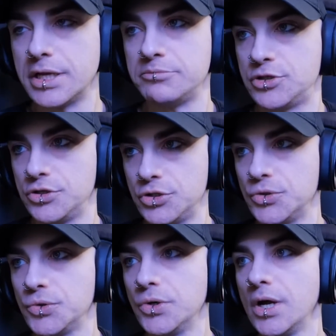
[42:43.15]
him to
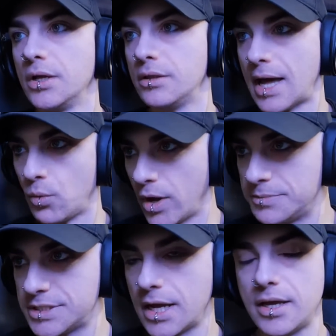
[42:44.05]
do that
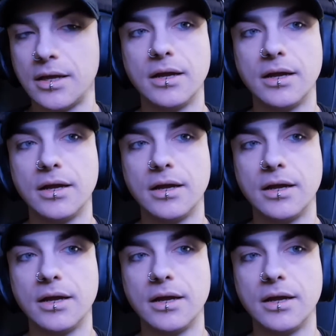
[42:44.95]
website